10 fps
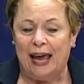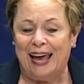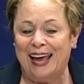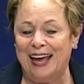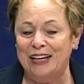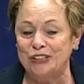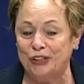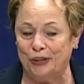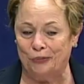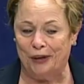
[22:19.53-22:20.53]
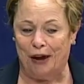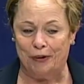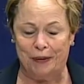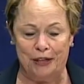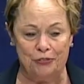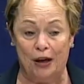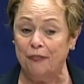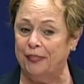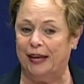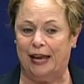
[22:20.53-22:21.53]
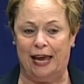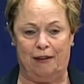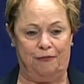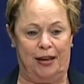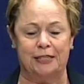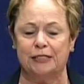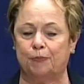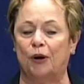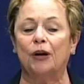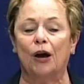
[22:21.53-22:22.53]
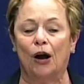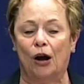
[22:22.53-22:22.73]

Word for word: and we, everybody thought that hey Facebook,